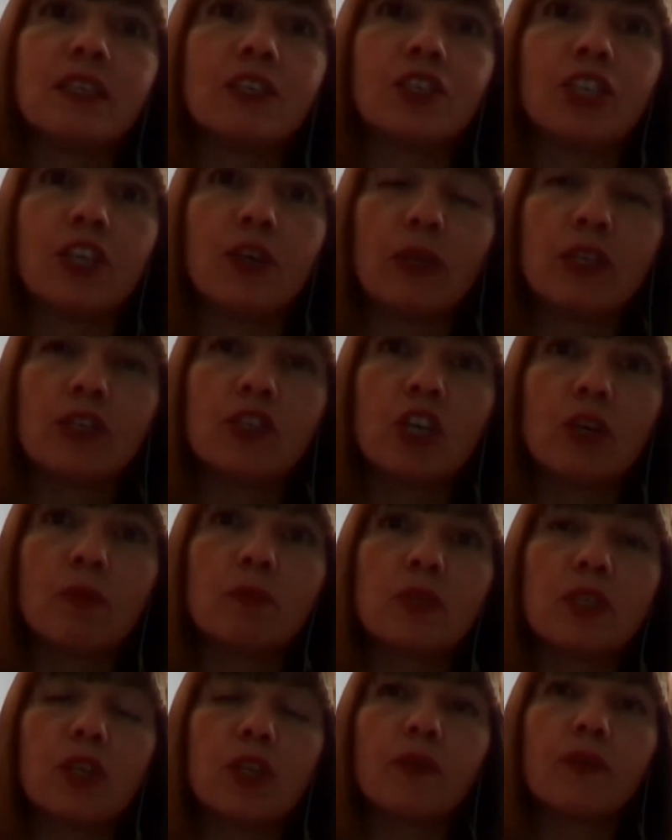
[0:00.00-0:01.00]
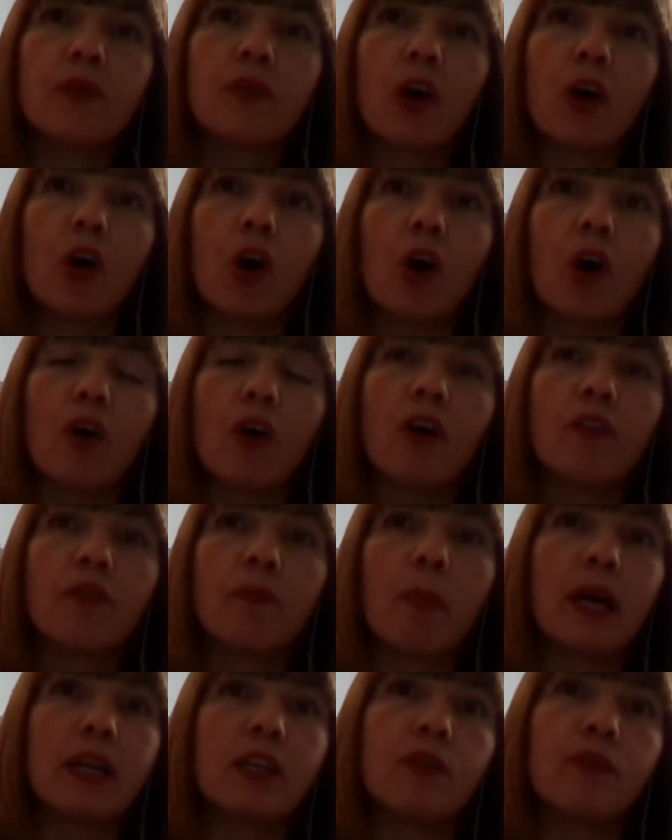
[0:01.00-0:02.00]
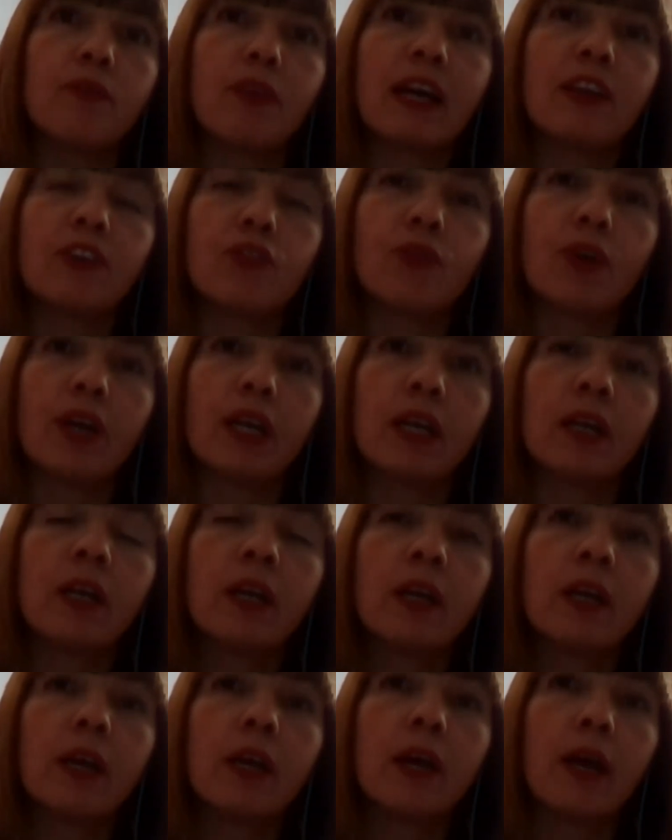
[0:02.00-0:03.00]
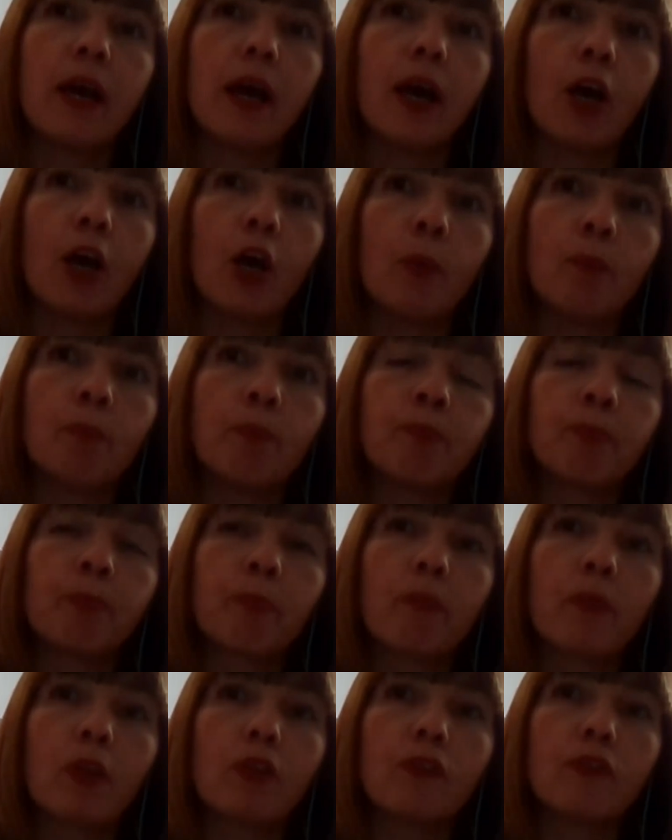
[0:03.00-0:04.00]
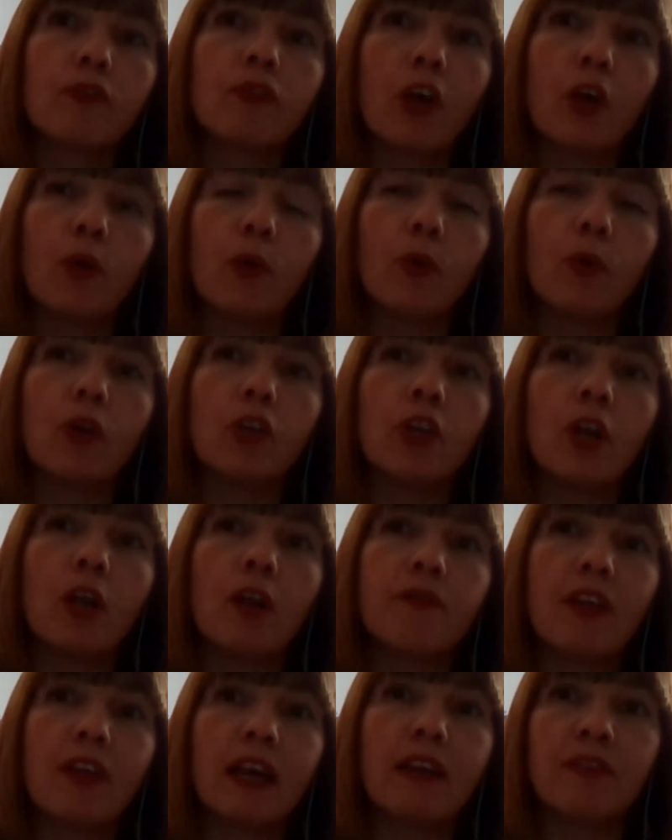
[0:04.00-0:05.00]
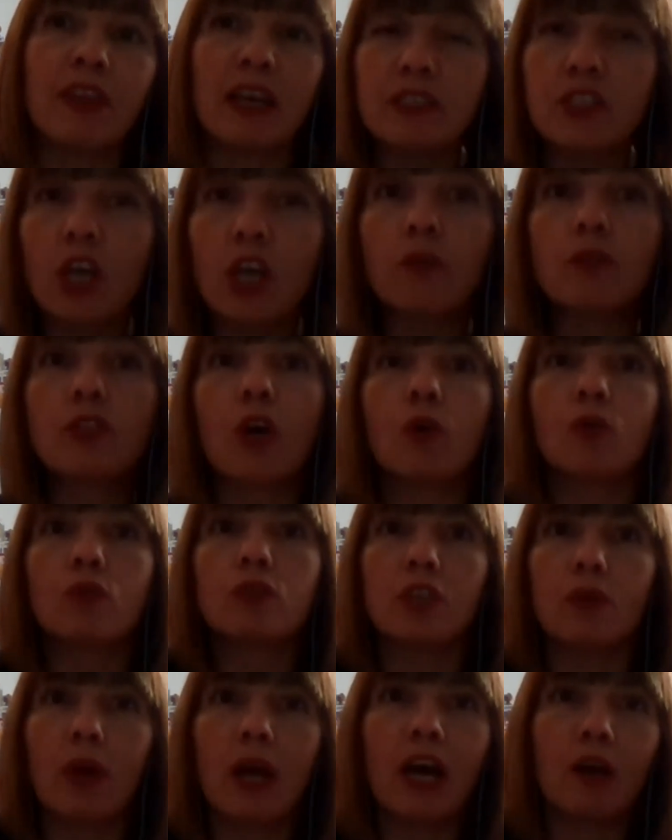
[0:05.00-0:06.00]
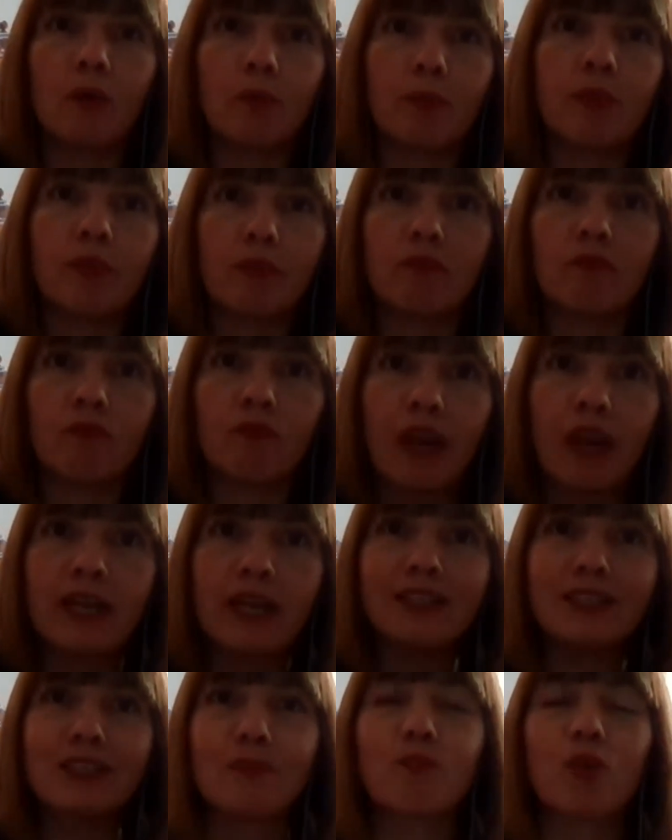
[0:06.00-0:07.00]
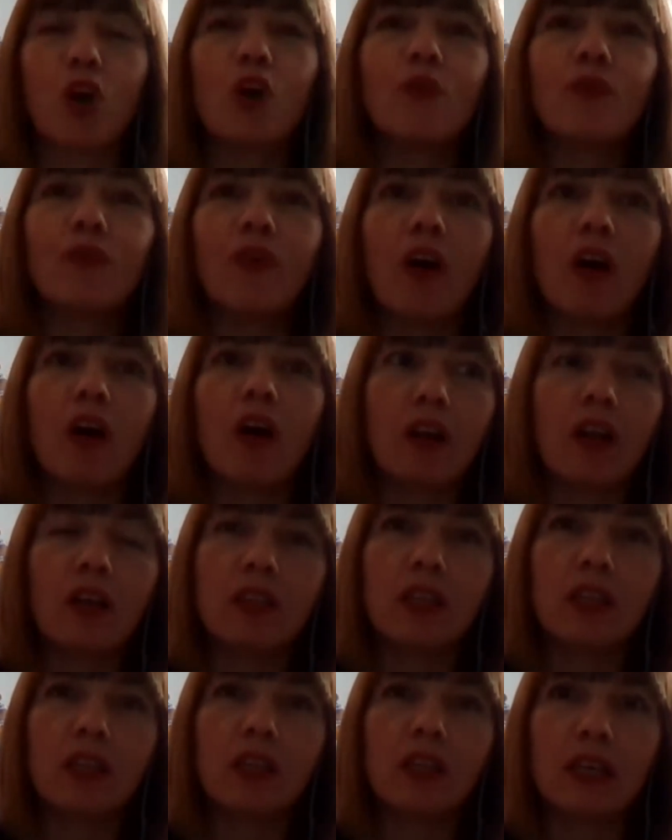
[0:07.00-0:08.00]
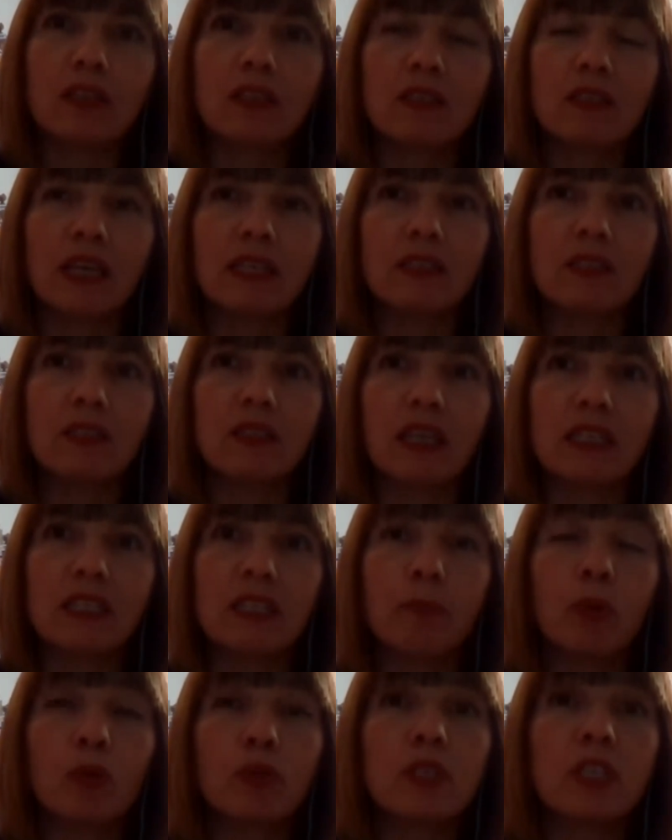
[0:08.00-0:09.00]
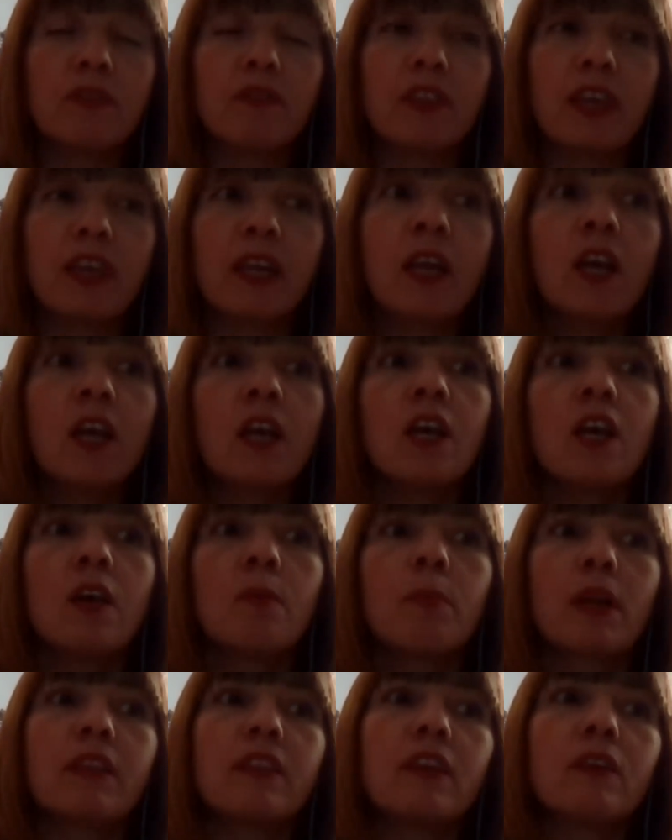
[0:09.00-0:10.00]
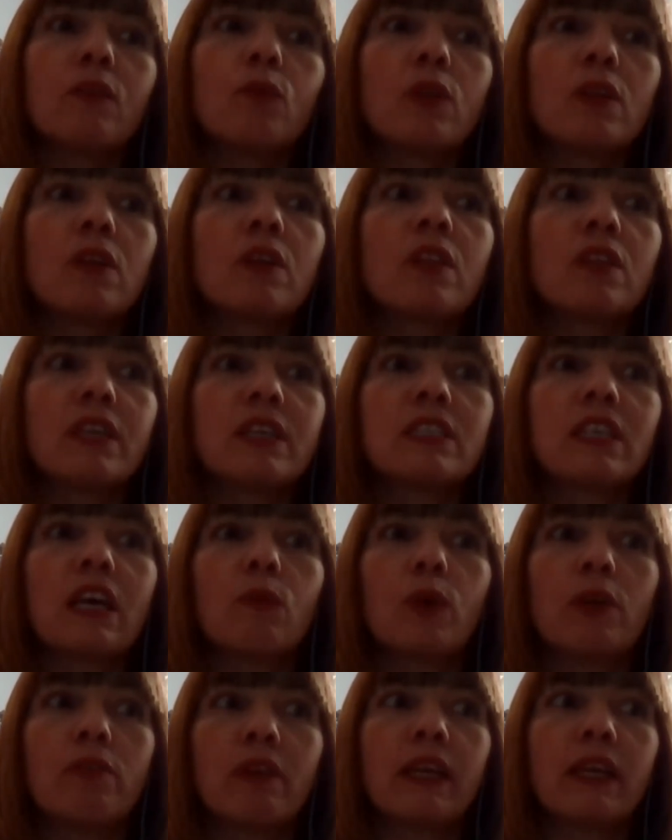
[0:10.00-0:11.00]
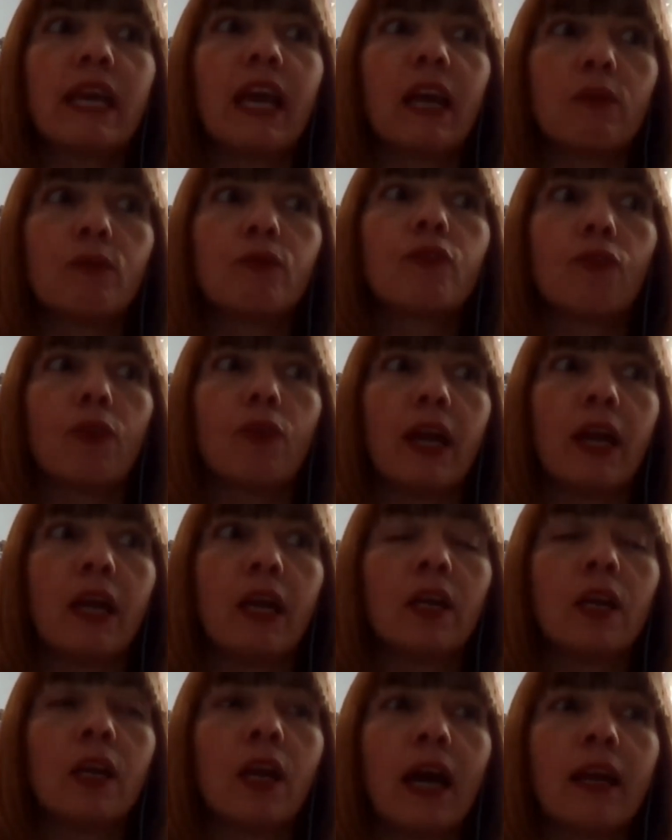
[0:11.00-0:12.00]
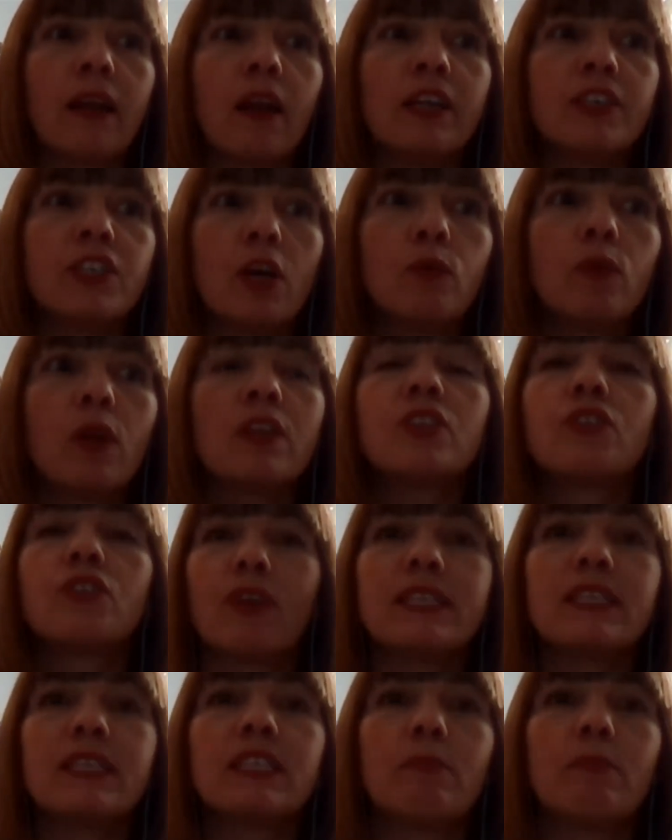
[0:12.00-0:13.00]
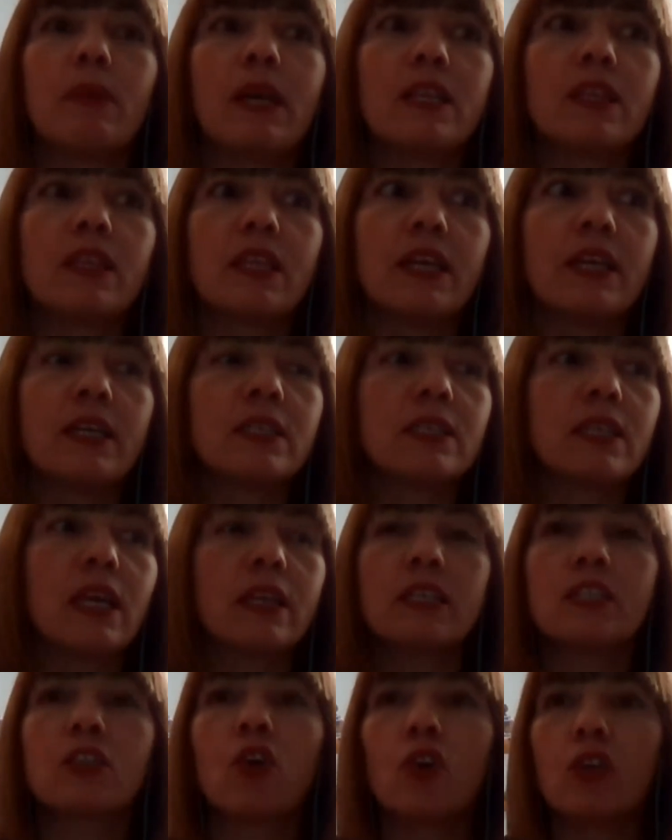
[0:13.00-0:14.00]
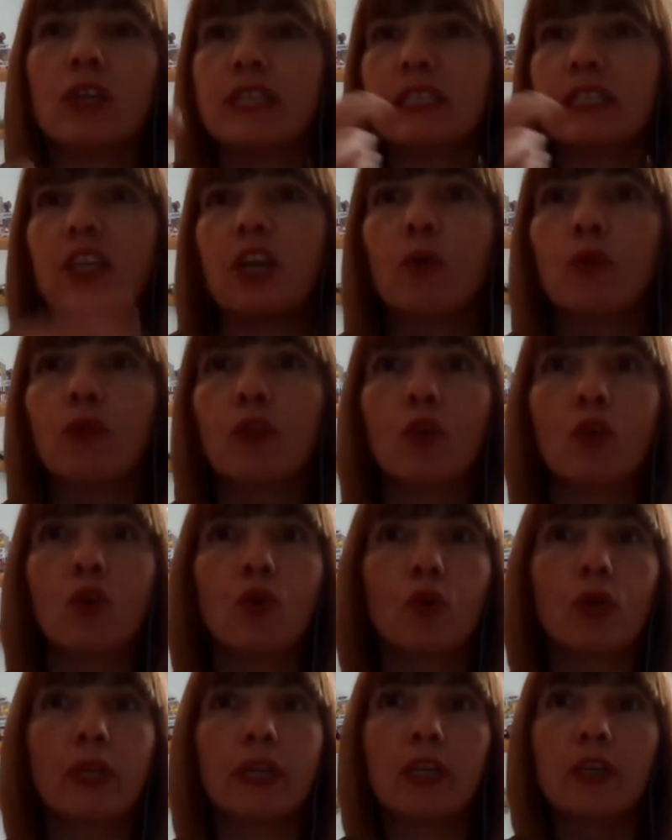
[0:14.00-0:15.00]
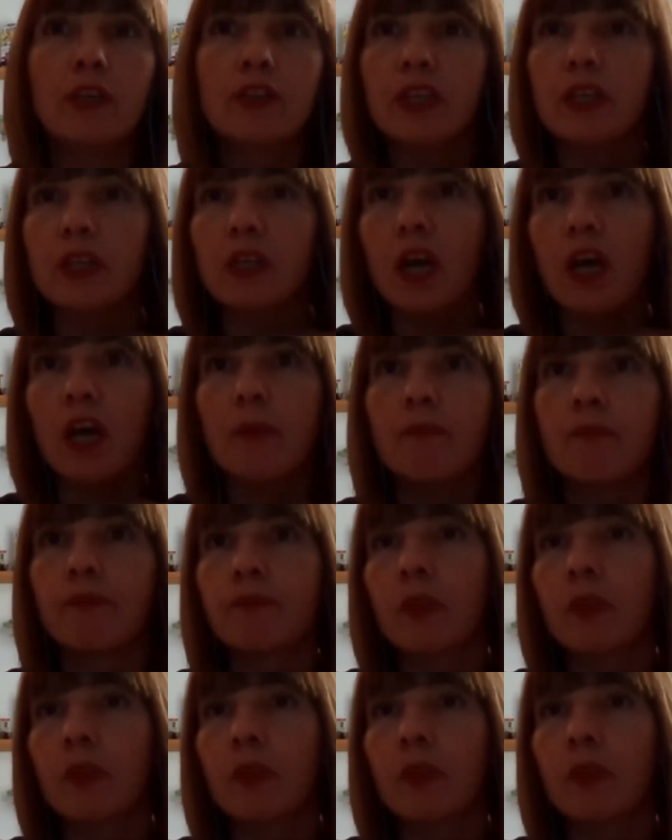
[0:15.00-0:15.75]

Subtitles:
this issue in terms of manufacturing. So, you know, if that's going to also help raise the profile, I think that's a positive thing. But I think one of the things that we're encountering, and I don't underestimate this, and there's colleagues I know on the call, including